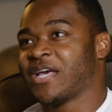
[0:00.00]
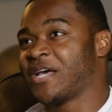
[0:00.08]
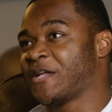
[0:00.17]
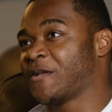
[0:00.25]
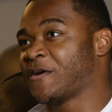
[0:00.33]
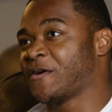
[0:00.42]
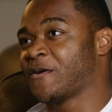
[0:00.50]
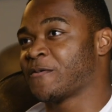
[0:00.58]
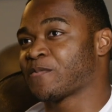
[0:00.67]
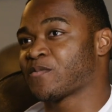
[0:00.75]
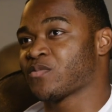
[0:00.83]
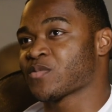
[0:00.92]

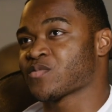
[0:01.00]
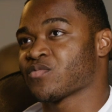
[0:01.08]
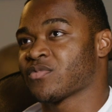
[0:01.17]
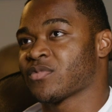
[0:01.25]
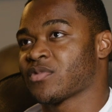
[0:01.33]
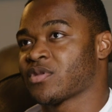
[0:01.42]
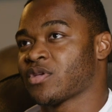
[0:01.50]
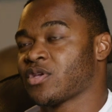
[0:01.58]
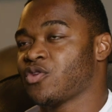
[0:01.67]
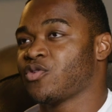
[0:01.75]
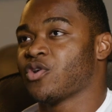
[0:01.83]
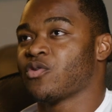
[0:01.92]
And,
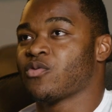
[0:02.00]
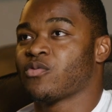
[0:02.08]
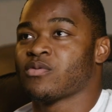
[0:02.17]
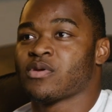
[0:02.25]
you know,